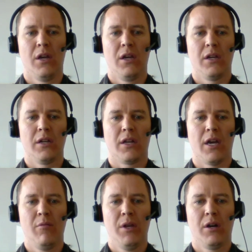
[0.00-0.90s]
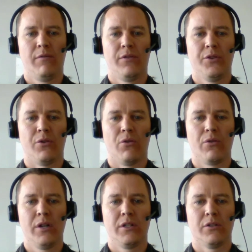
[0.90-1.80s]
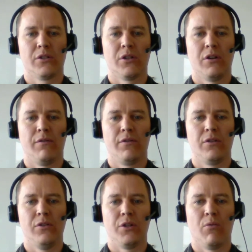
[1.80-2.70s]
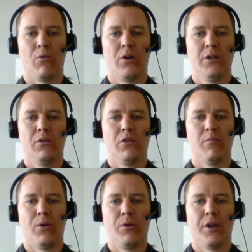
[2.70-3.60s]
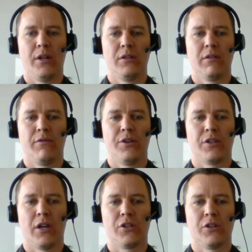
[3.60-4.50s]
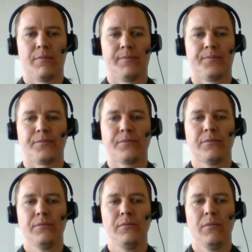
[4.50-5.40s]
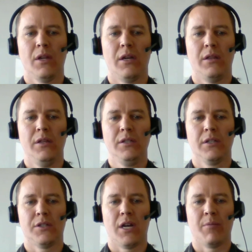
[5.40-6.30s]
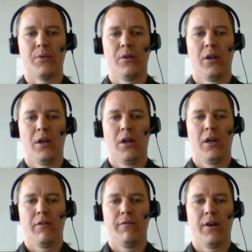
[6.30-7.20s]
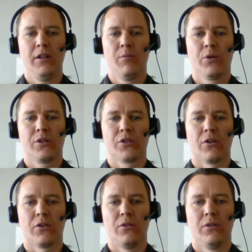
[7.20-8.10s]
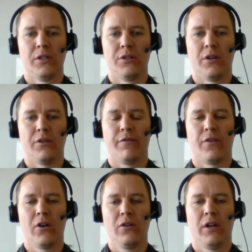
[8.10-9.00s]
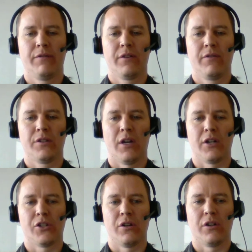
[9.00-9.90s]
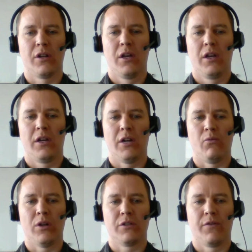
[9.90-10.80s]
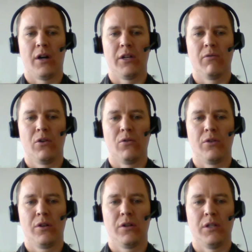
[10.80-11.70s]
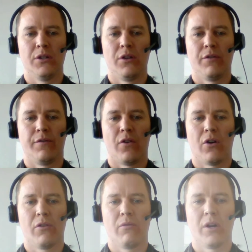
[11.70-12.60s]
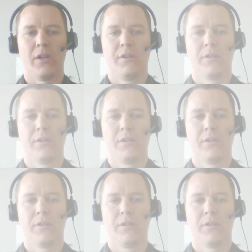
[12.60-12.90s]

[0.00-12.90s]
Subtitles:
It can be helpful to orient yourself using one or both ends of the section. In this example, Valley Brook Circle is on the far left of the section and West Valley Road is on the far right.